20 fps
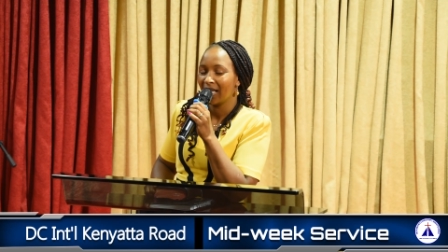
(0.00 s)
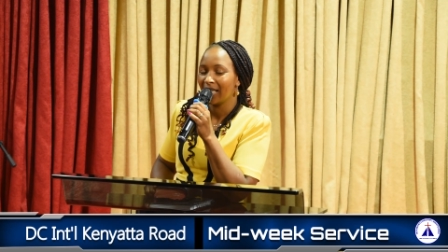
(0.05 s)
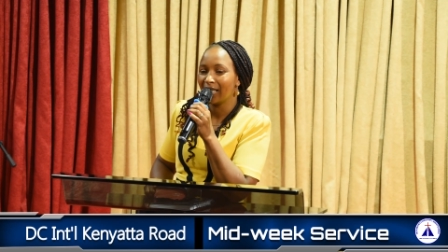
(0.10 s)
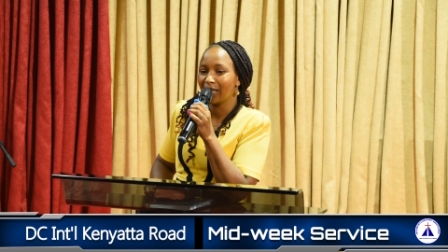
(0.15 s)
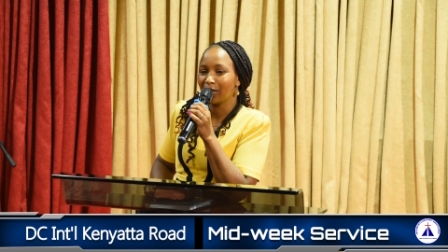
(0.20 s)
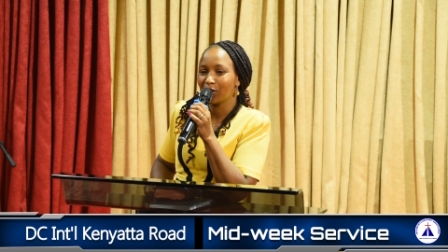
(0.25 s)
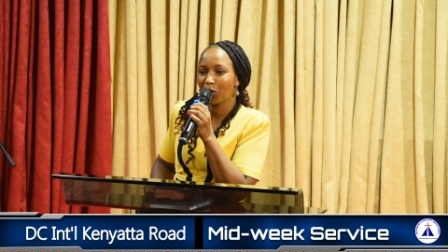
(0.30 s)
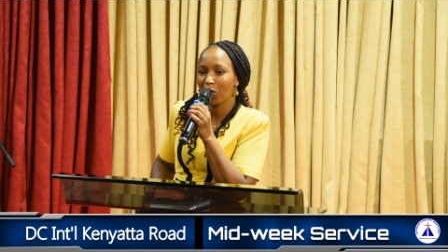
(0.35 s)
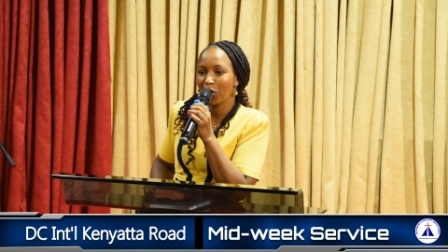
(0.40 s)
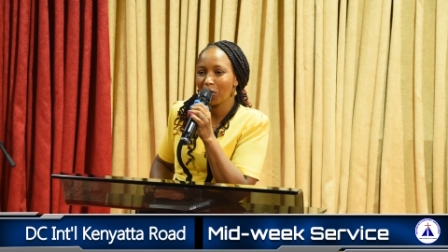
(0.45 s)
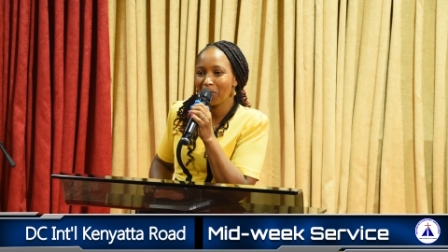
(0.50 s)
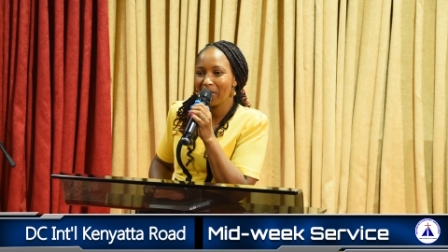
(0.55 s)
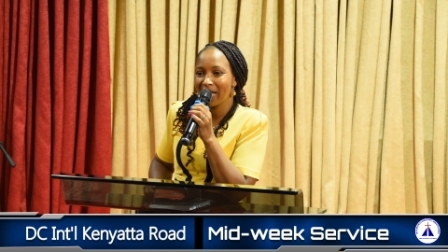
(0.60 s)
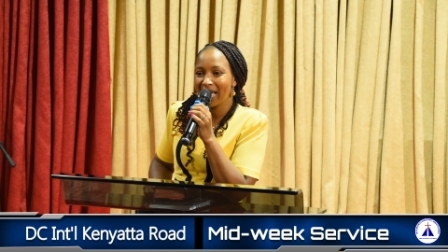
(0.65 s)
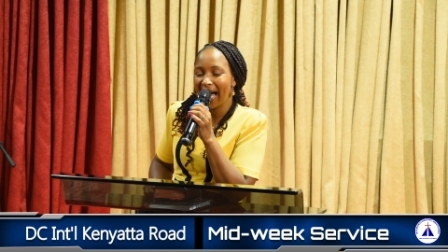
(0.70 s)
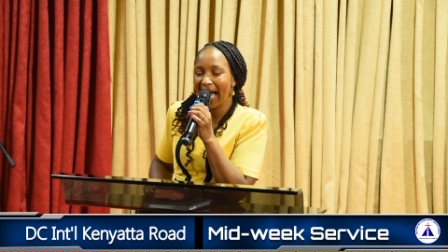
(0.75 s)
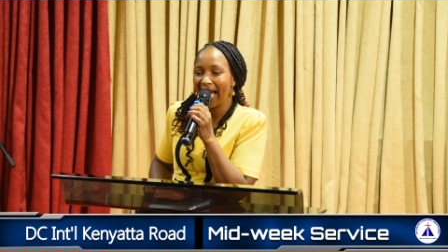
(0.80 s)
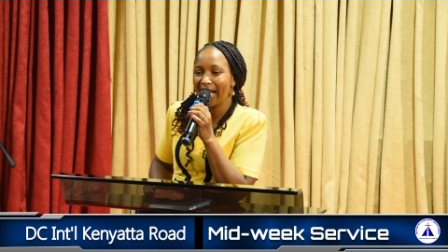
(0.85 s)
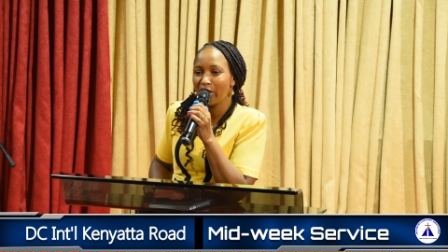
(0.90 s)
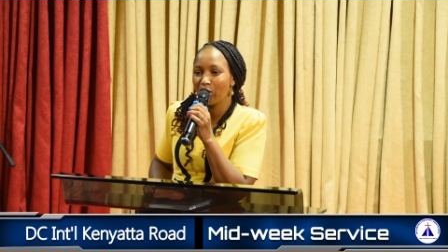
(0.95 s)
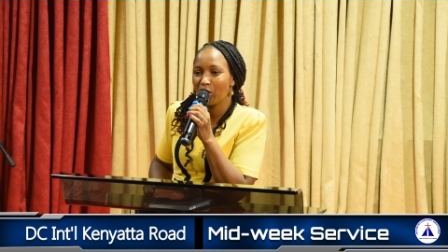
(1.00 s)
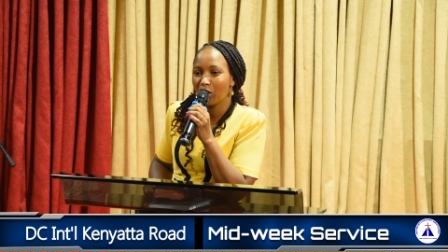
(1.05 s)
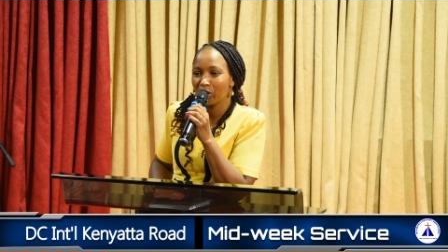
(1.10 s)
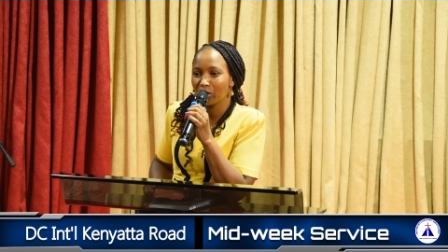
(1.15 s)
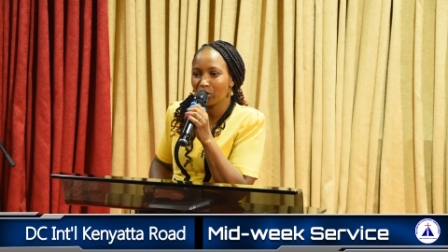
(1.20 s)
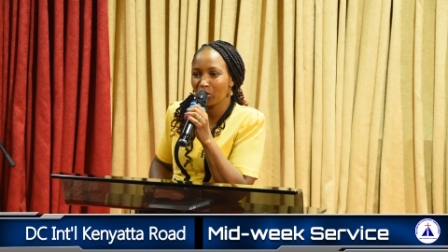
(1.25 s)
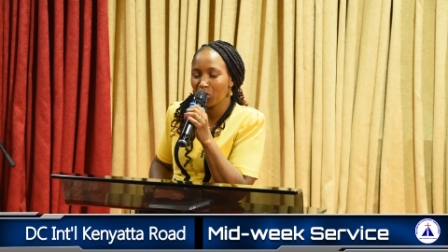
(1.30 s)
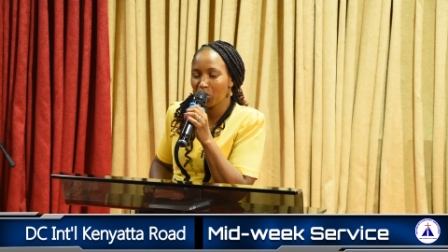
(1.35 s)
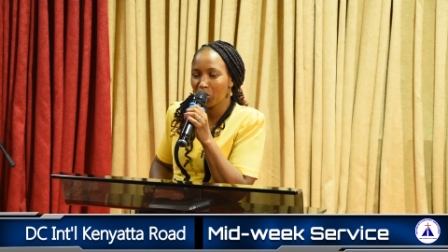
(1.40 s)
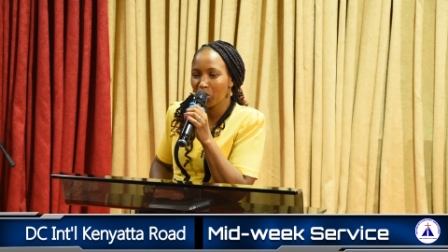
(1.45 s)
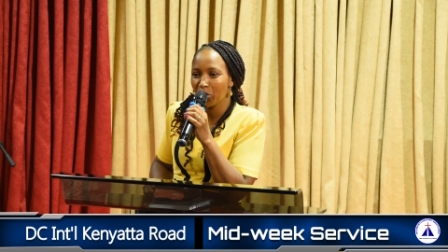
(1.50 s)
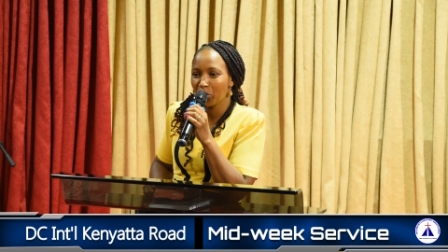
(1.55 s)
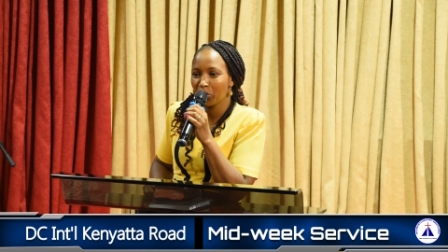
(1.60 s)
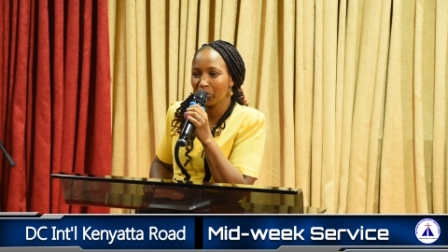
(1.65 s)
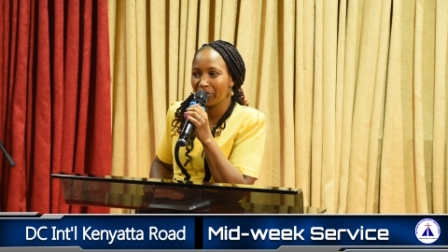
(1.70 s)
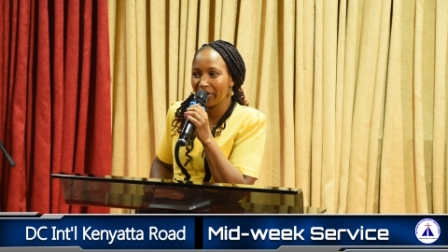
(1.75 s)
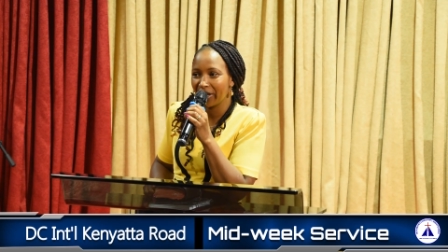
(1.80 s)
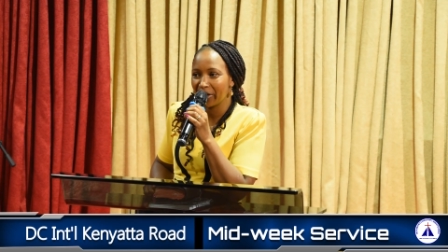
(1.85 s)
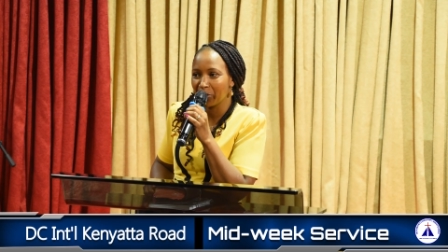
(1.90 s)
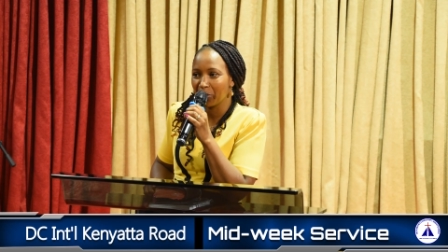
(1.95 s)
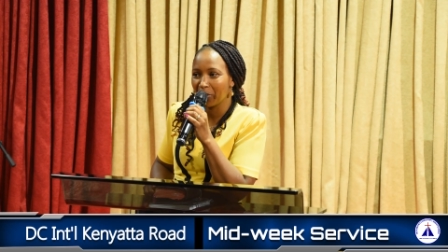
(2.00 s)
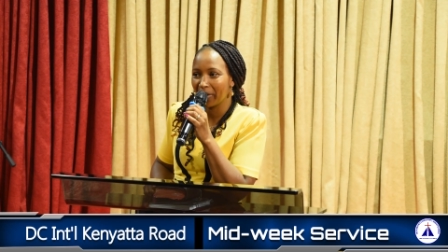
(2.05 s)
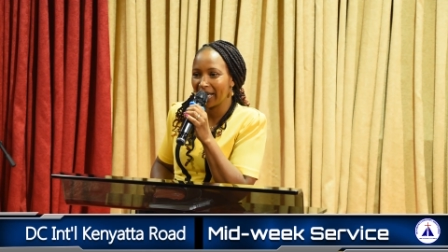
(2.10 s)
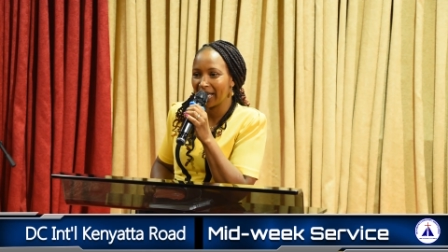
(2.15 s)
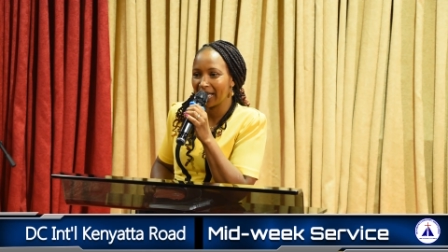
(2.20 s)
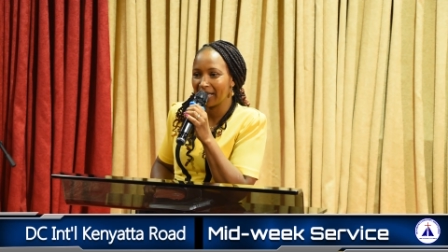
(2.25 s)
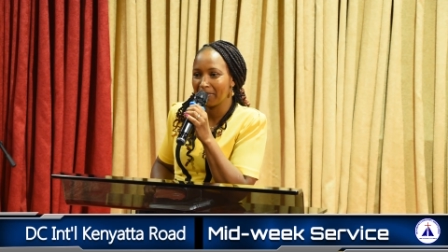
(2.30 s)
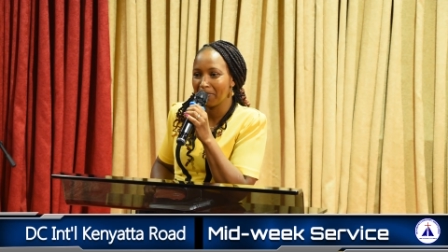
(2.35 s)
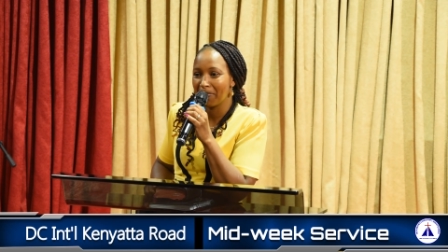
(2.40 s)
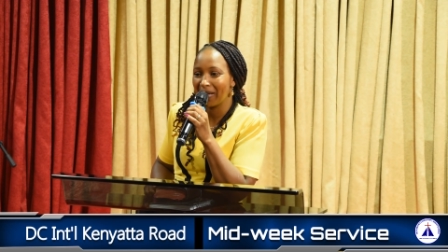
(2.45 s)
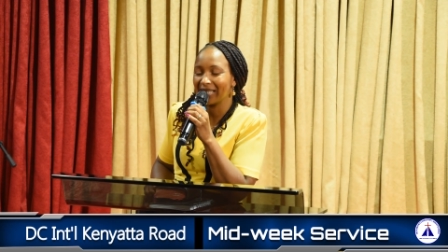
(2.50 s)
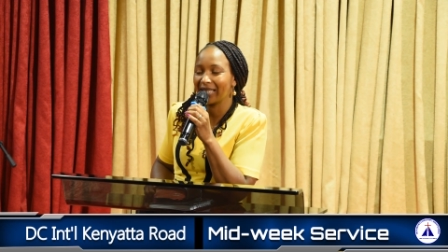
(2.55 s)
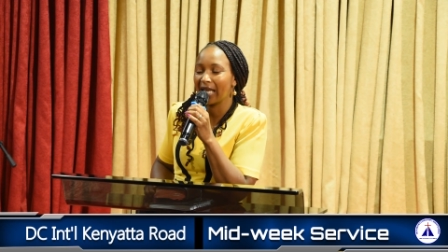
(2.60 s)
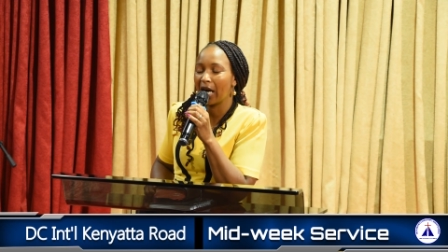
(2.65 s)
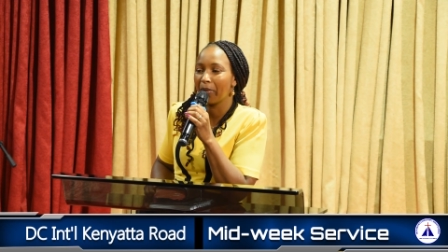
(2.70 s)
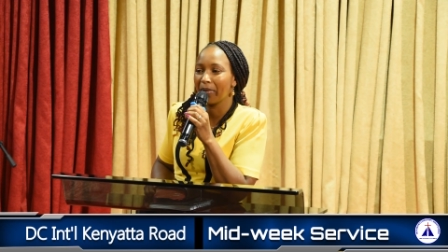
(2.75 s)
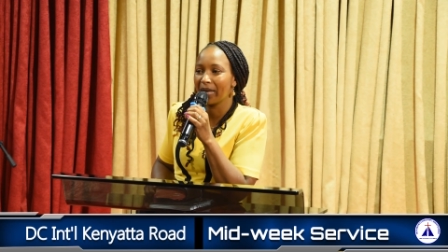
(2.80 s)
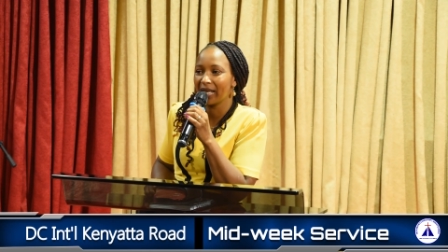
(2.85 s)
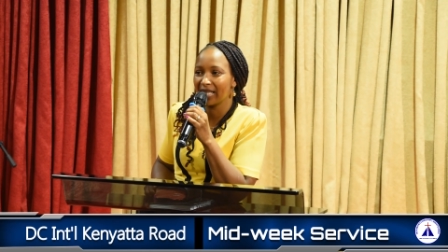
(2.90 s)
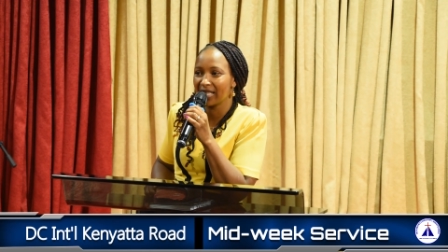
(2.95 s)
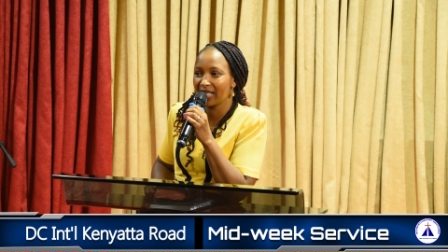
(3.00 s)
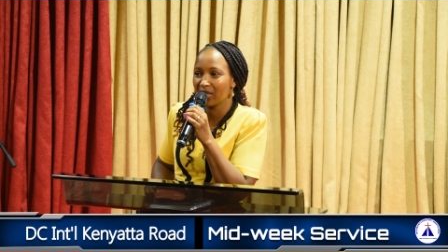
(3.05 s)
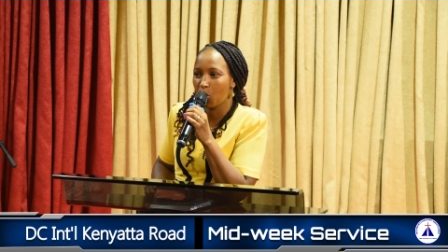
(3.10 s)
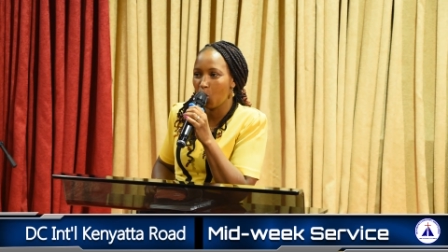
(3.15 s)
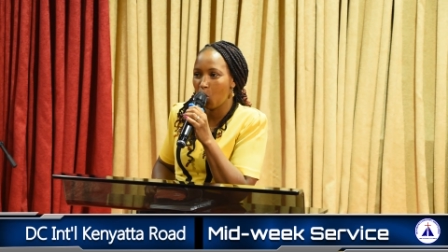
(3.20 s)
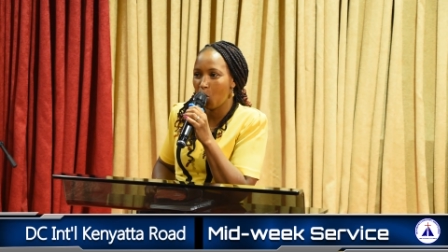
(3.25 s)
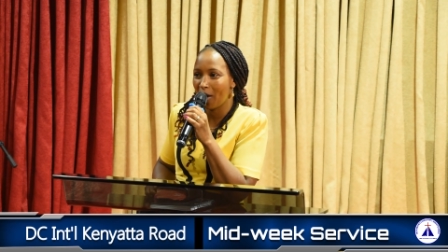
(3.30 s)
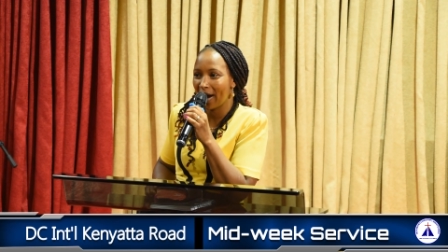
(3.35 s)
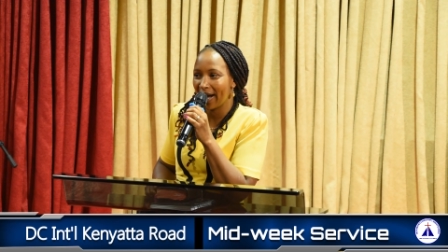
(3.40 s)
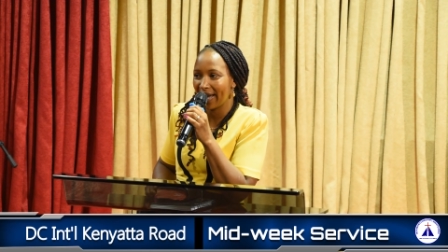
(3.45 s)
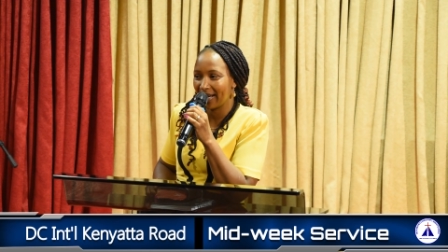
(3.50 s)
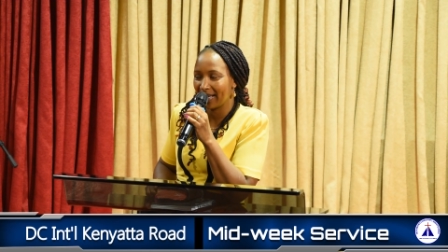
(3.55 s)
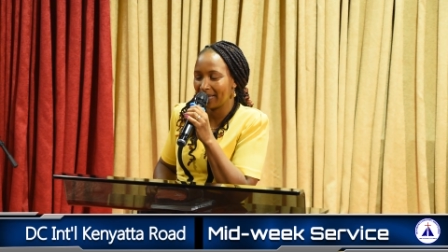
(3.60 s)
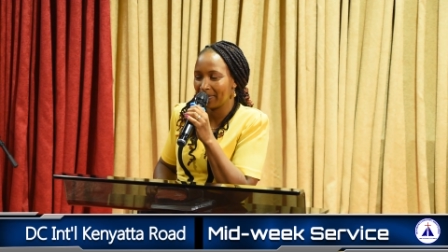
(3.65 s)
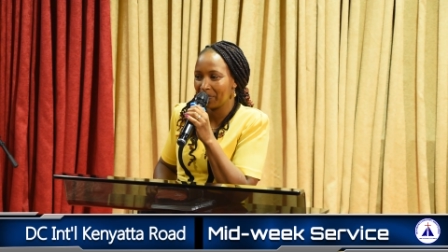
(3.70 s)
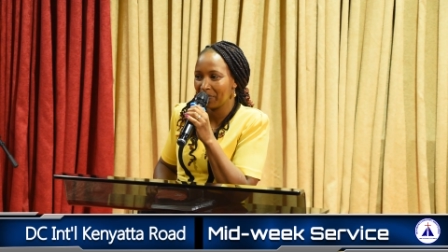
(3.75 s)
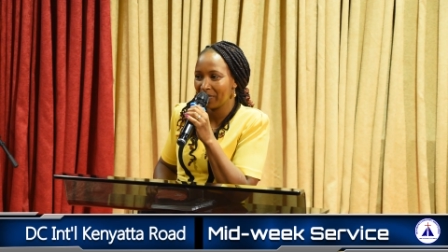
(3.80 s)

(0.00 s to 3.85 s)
he told me, I don't know you very well, but I will inquire.